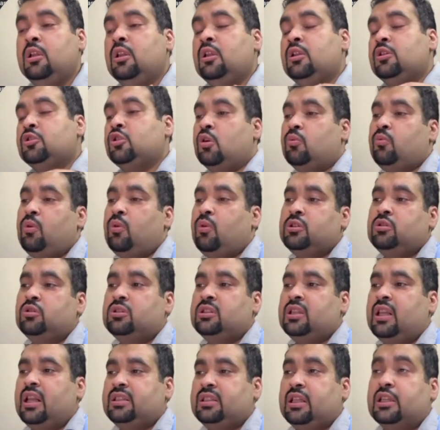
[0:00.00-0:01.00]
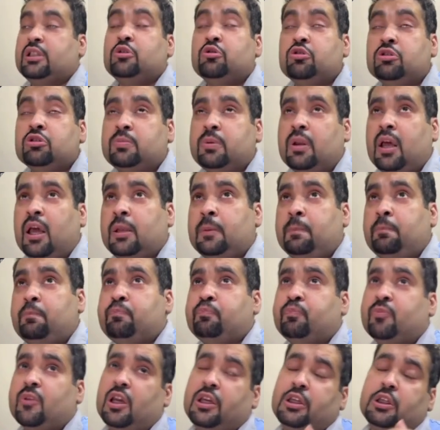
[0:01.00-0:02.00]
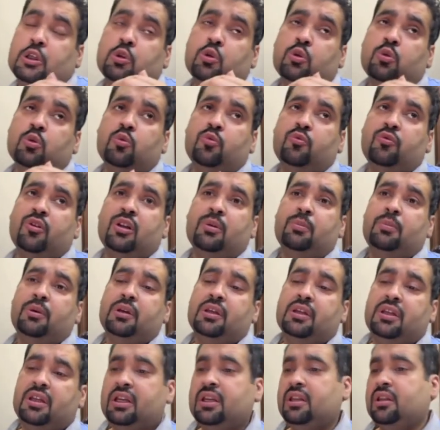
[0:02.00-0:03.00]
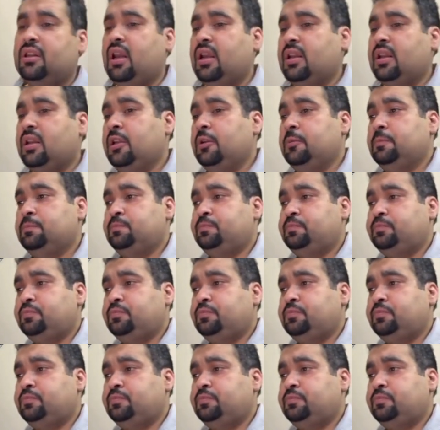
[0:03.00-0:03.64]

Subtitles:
So once you select the choose plan, you will be redirected